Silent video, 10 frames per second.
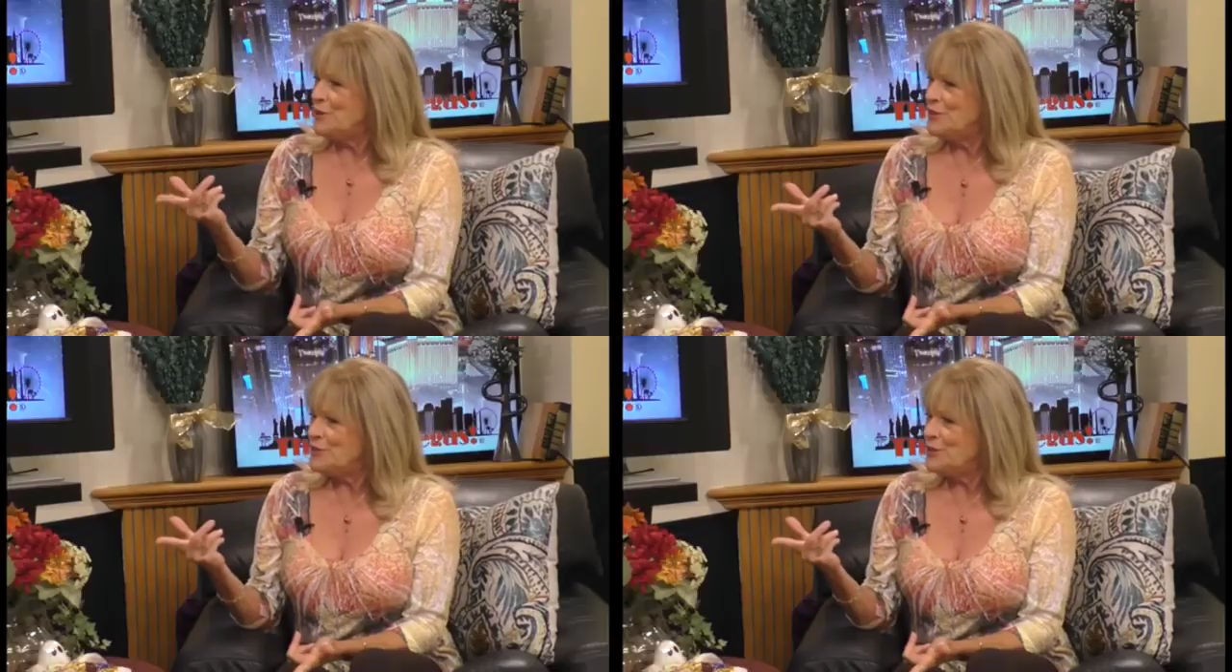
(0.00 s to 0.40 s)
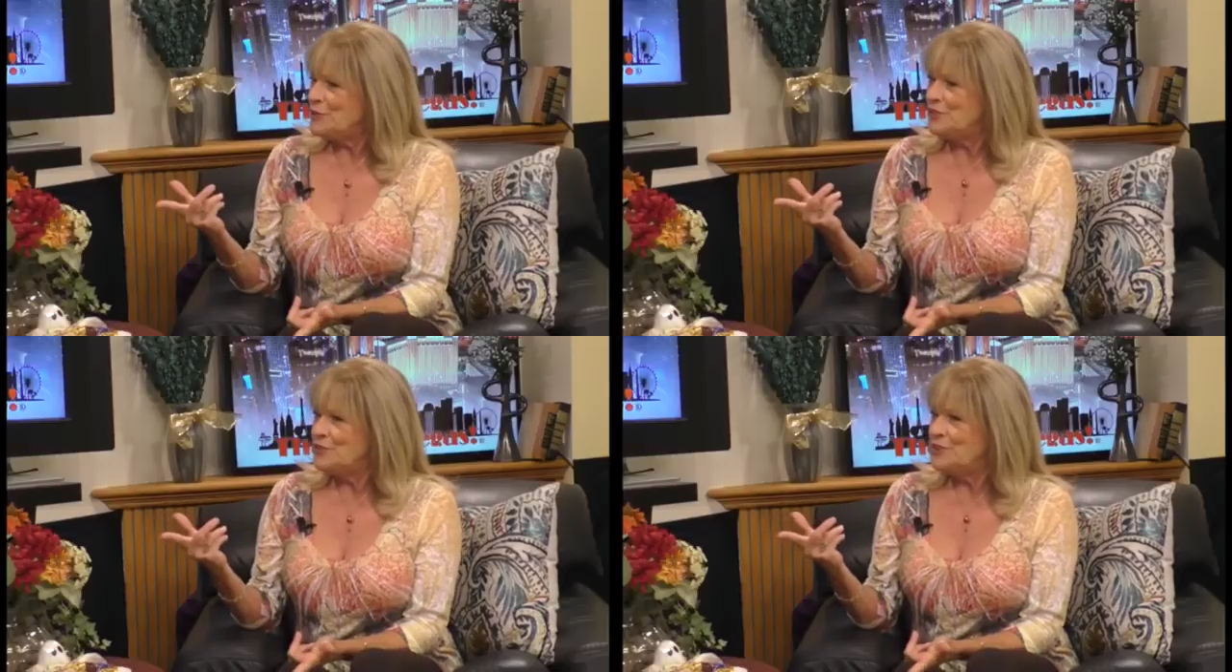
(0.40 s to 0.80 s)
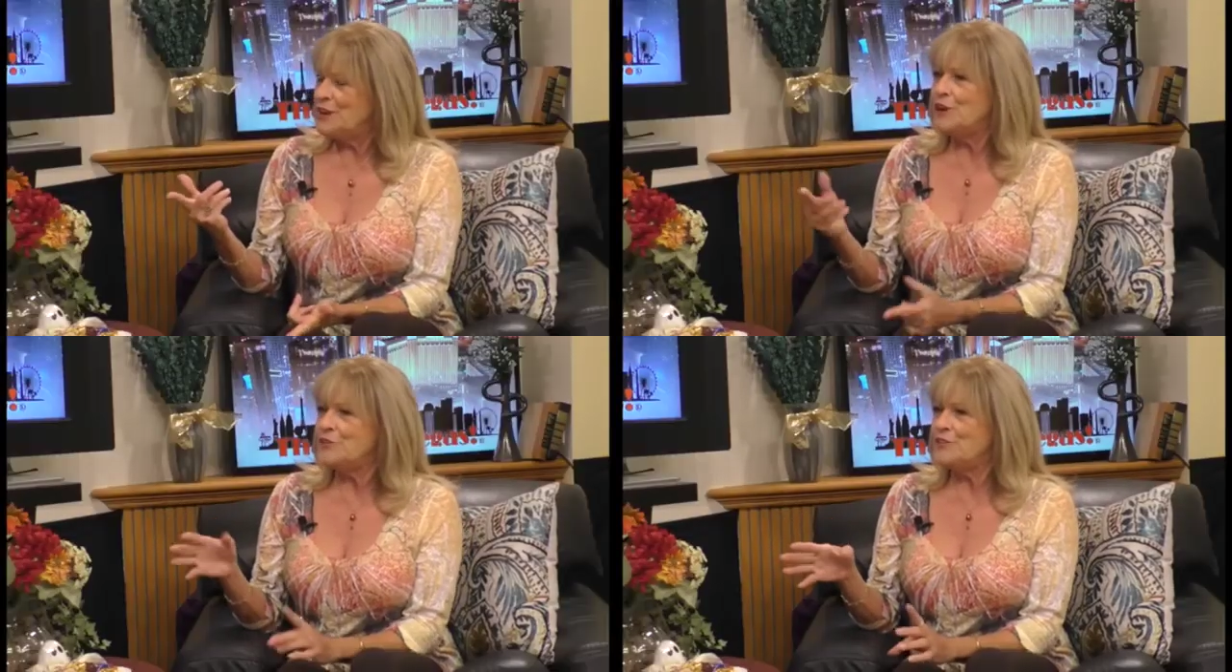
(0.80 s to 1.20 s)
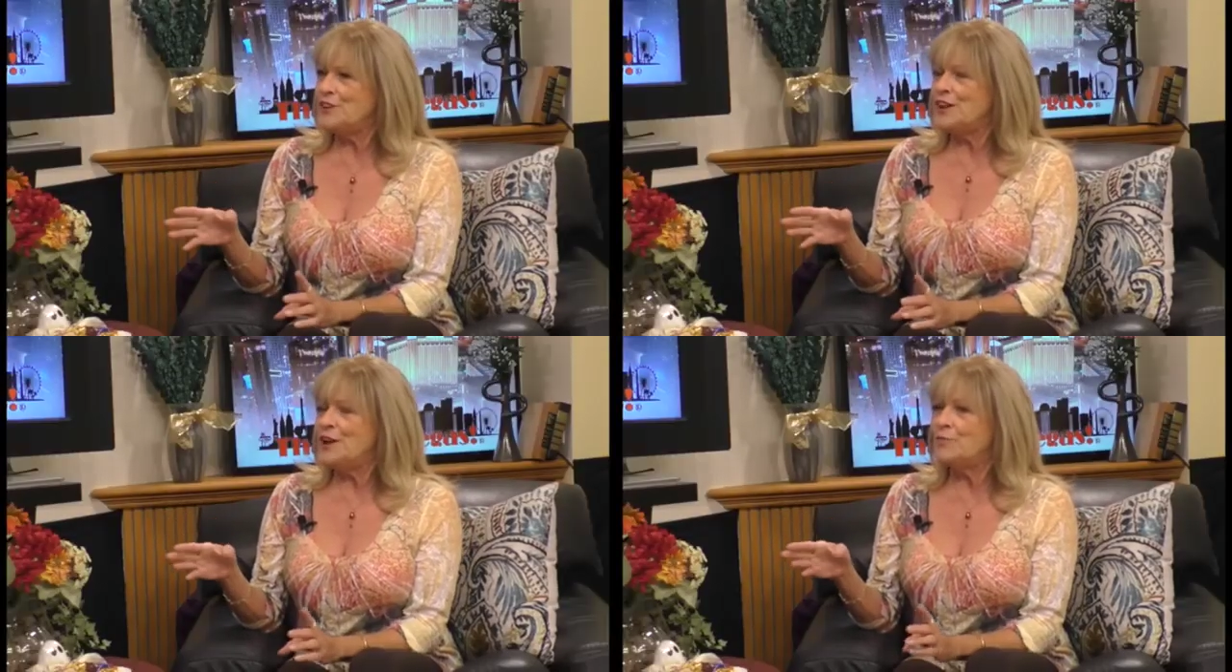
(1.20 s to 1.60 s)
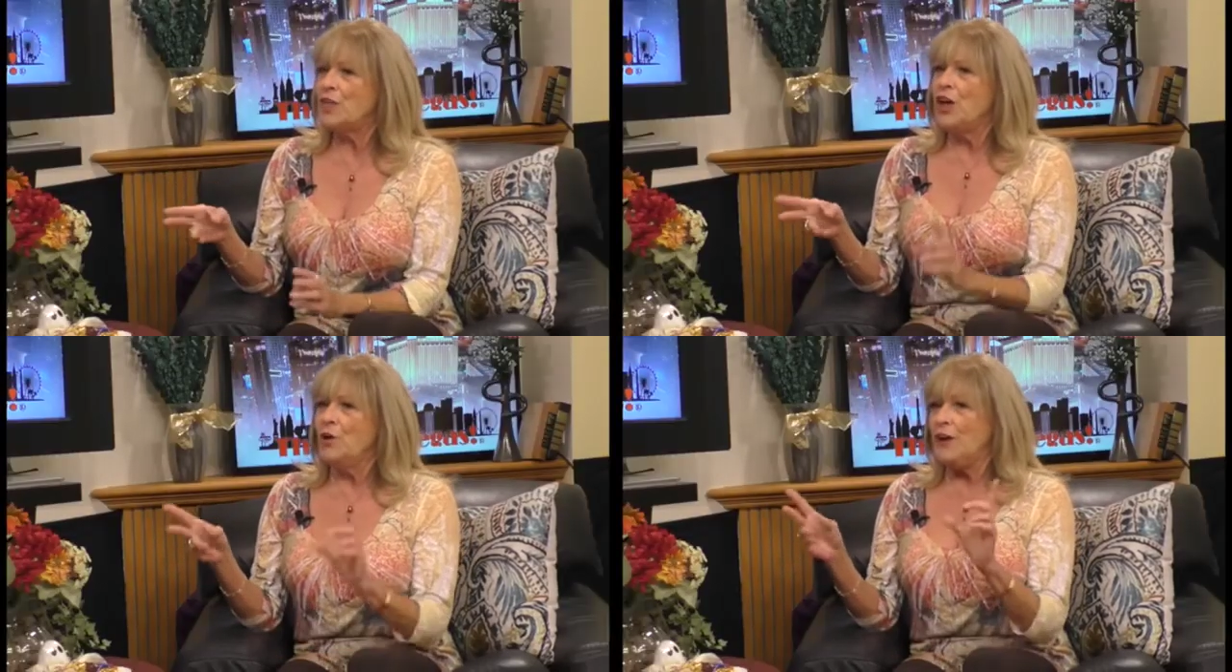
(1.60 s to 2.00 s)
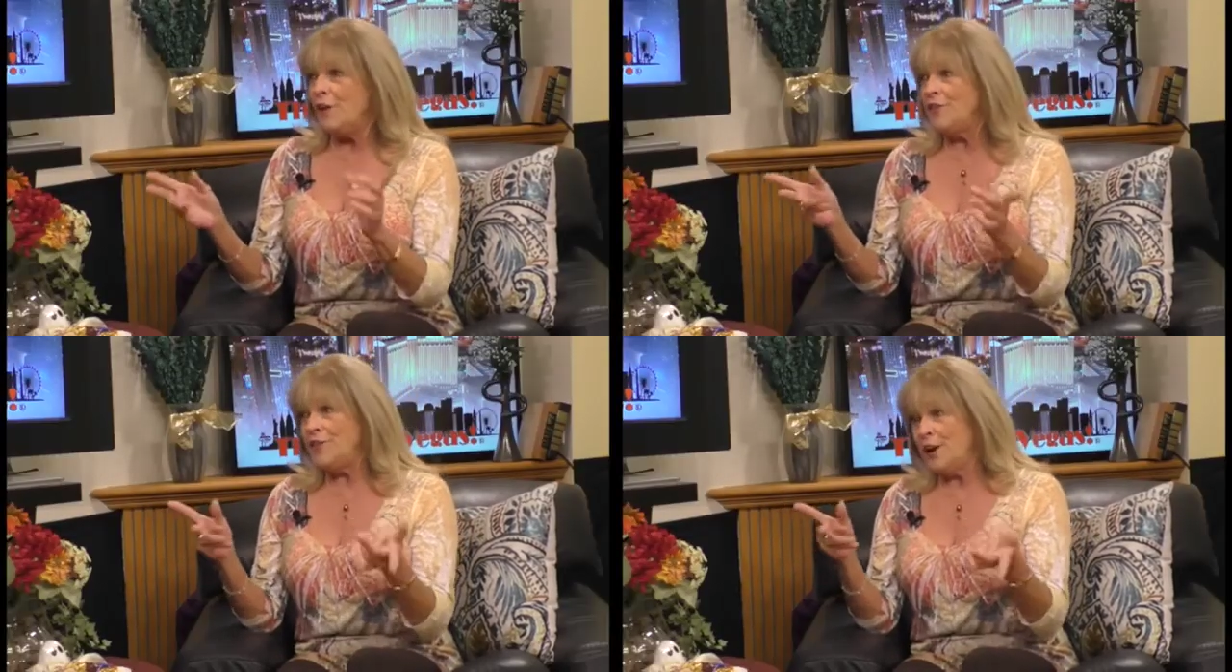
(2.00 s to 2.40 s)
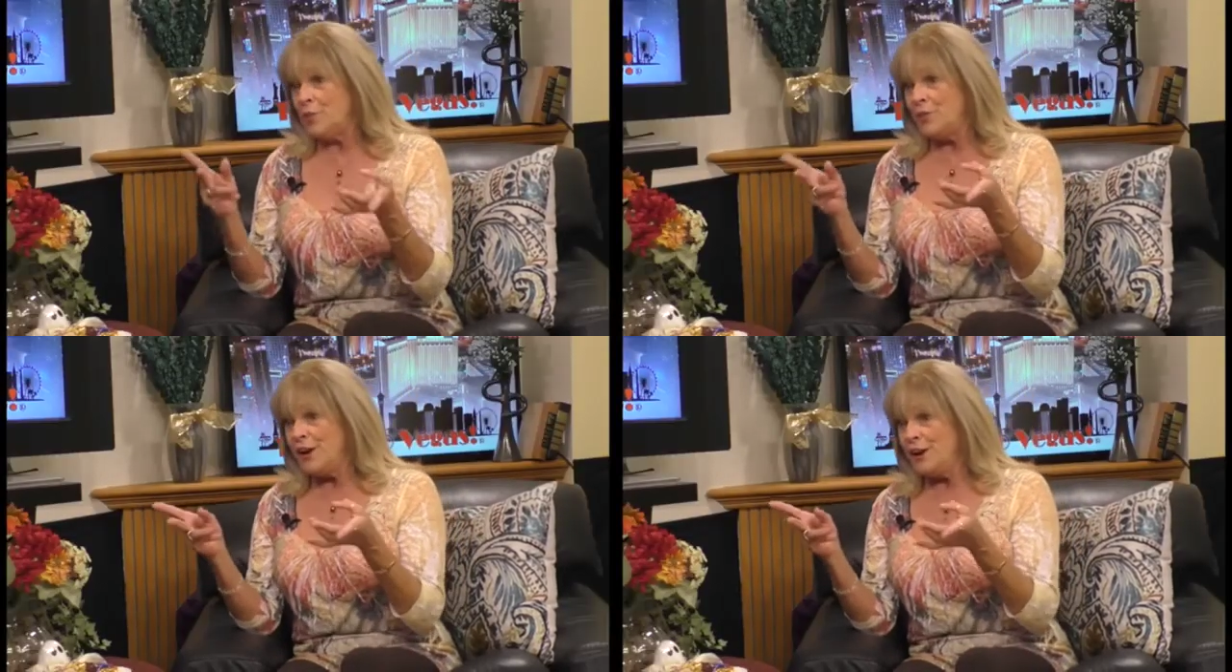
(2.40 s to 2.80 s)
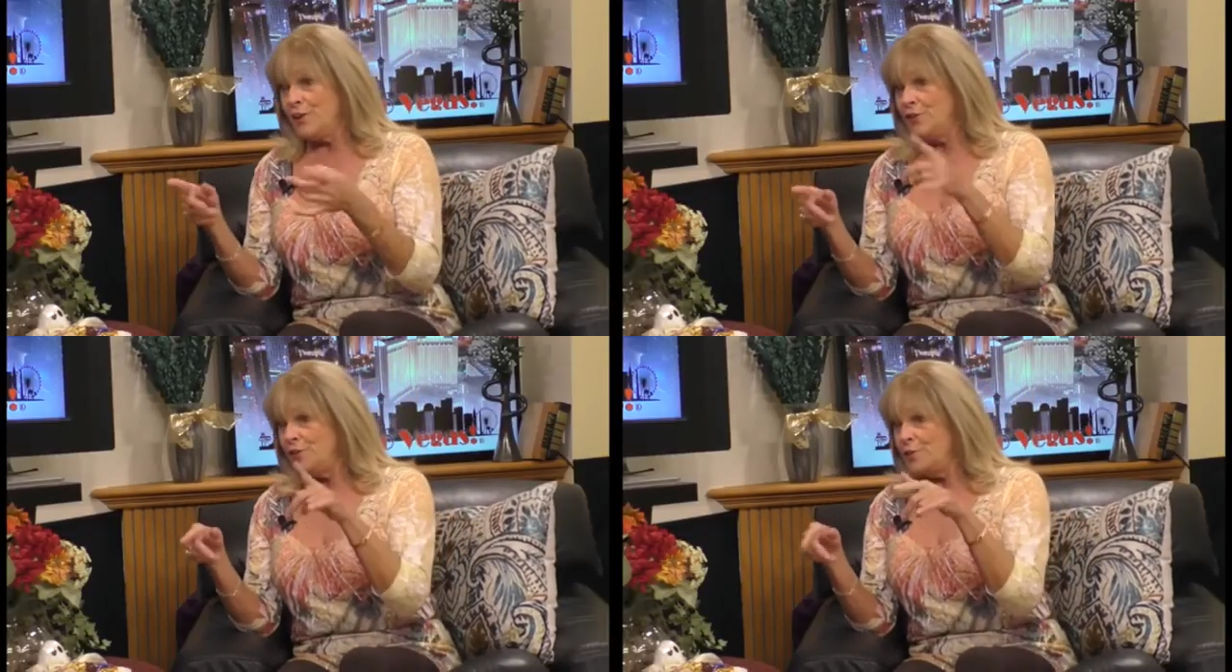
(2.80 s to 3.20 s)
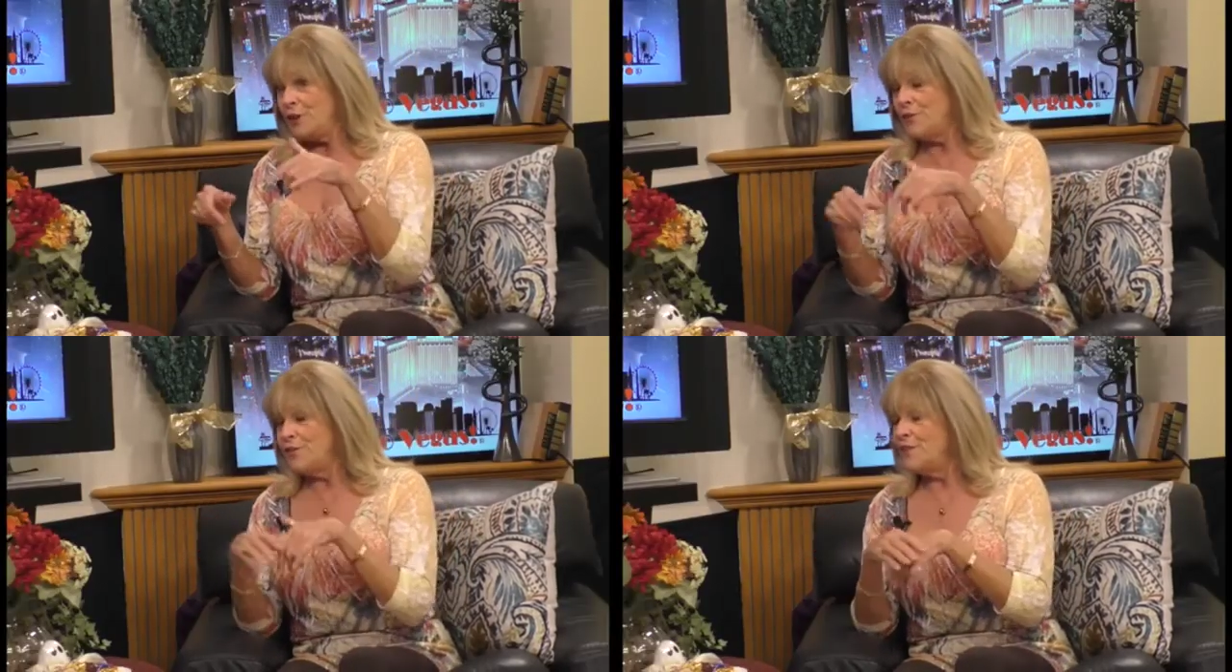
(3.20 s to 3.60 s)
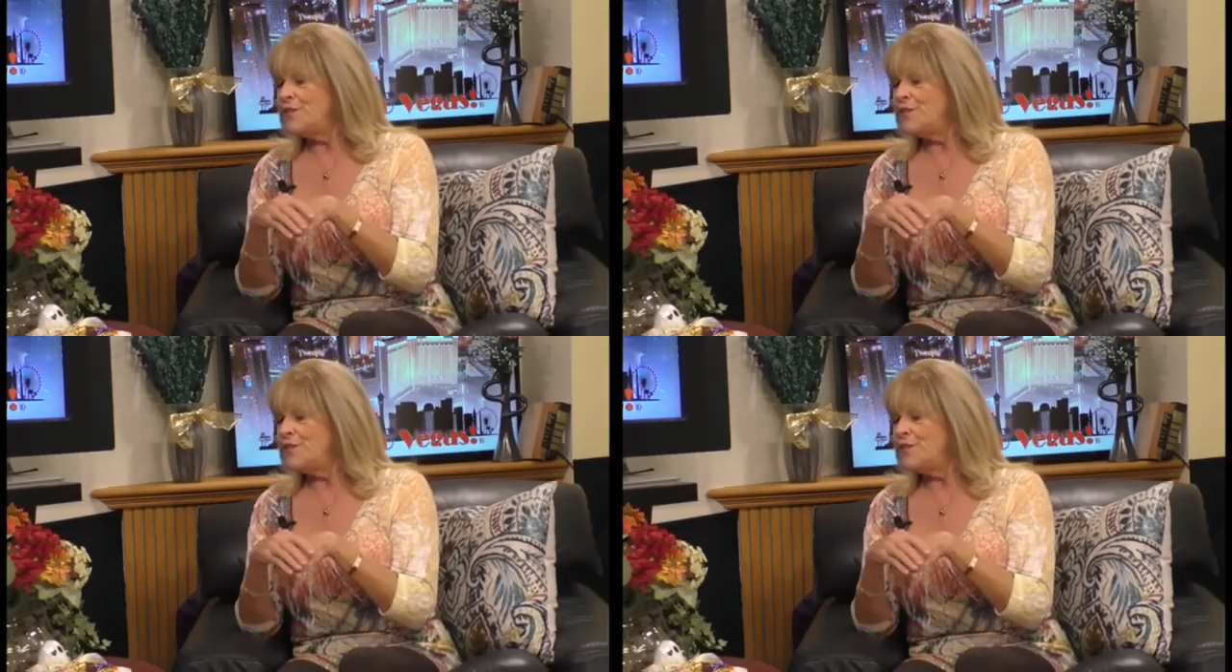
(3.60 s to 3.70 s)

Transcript: music, which is interesting. We have to take a break here in just about 10